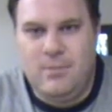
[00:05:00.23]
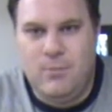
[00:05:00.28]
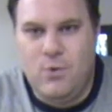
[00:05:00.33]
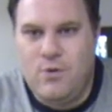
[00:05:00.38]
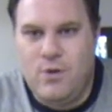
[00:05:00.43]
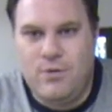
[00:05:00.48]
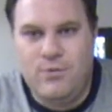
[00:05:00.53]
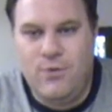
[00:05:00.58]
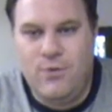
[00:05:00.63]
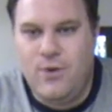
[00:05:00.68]

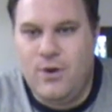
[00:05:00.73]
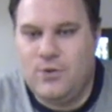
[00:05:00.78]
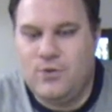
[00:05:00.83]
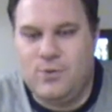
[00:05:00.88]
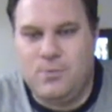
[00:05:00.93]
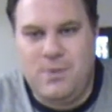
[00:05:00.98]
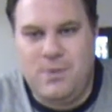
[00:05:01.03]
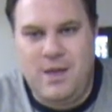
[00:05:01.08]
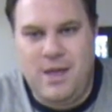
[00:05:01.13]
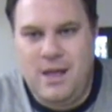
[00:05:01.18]
In the same
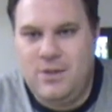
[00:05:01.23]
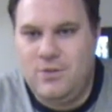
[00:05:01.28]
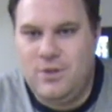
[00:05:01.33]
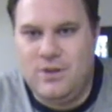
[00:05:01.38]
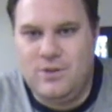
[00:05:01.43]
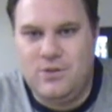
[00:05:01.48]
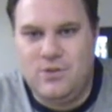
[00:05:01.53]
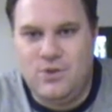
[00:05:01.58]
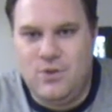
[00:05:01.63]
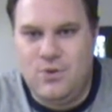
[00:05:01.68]
fashion
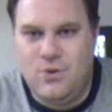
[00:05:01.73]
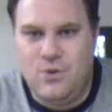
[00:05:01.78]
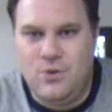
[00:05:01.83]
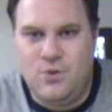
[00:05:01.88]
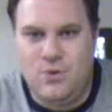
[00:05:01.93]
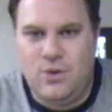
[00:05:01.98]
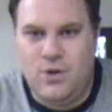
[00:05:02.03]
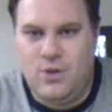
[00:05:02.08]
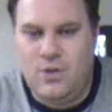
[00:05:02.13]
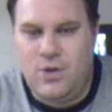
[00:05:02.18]
that England
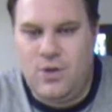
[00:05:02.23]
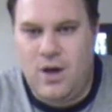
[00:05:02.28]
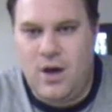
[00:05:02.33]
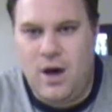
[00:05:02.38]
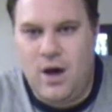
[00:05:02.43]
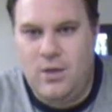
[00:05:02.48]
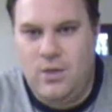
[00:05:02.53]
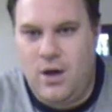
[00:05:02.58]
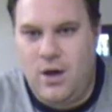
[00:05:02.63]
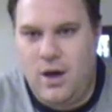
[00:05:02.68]
can move
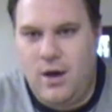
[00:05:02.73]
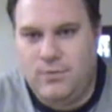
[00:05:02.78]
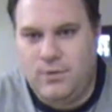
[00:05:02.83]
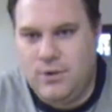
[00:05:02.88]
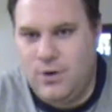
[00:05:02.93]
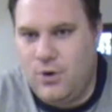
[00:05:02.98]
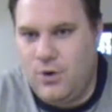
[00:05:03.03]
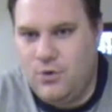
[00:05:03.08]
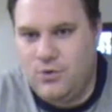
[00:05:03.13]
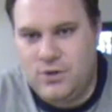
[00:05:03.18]
a force
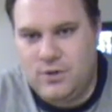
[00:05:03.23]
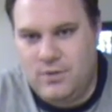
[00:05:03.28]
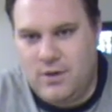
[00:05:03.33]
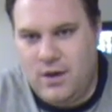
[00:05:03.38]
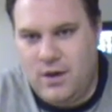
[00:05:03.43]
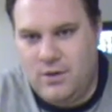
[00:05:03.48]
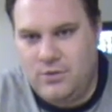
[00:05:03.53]
from England